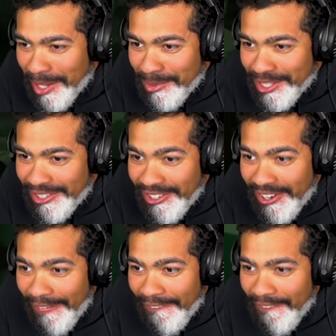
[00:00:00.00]
I'm coming to you.
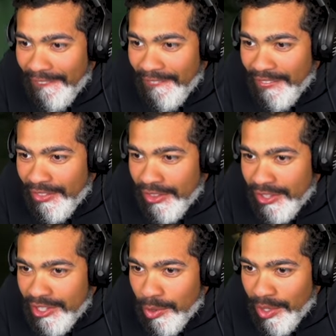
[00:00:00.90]

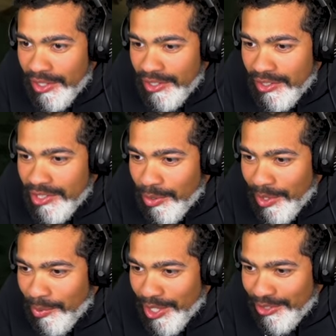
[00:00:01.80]
Some do holy we, water. Do
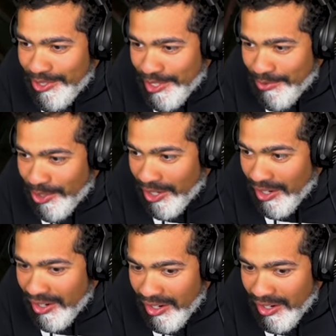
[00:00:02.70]
we, What do you use this for?